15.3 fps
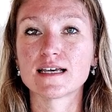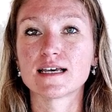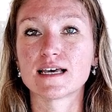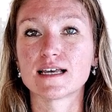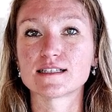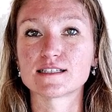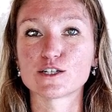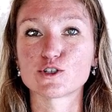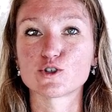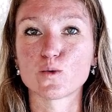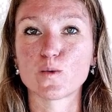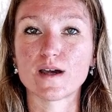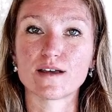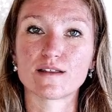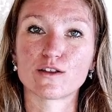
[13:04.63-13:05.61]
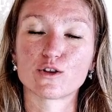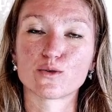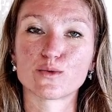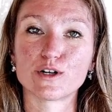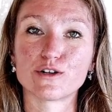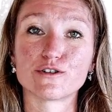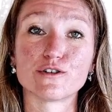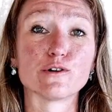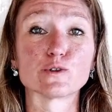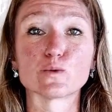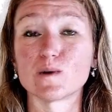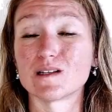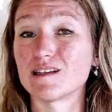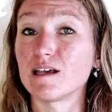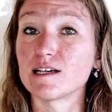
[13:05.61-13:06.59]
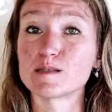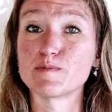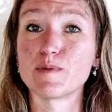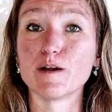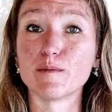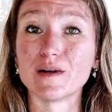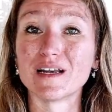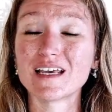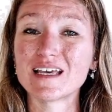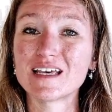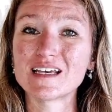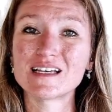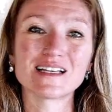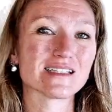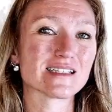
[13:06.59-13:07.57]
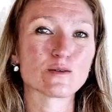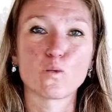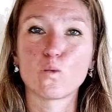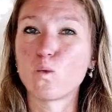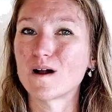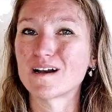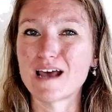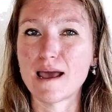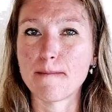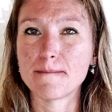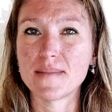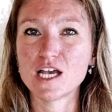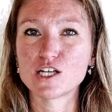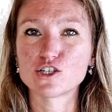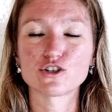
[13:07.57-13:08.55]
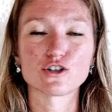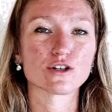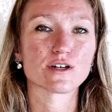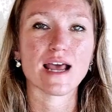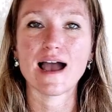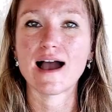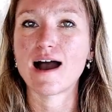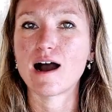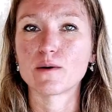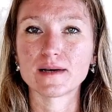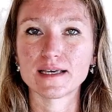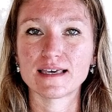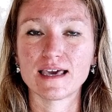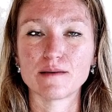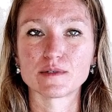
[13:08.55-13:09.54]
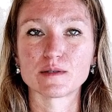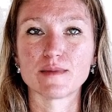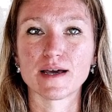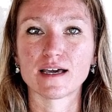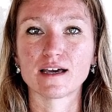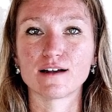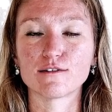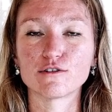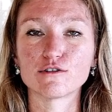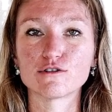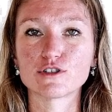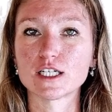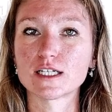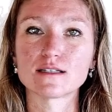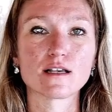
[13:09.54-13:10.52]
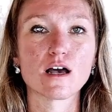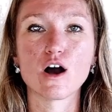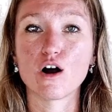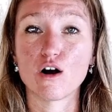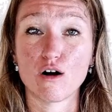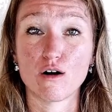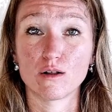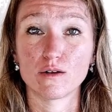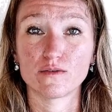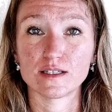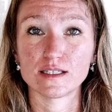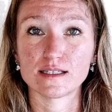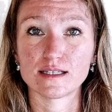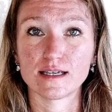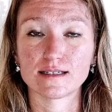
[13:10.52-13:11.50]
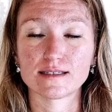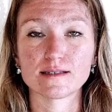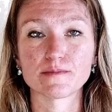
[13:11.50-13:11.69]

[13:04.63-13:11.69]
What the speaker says: in such a way that the reader knows what the experiment is, what I measured, how I came to my conclusions, all of these things.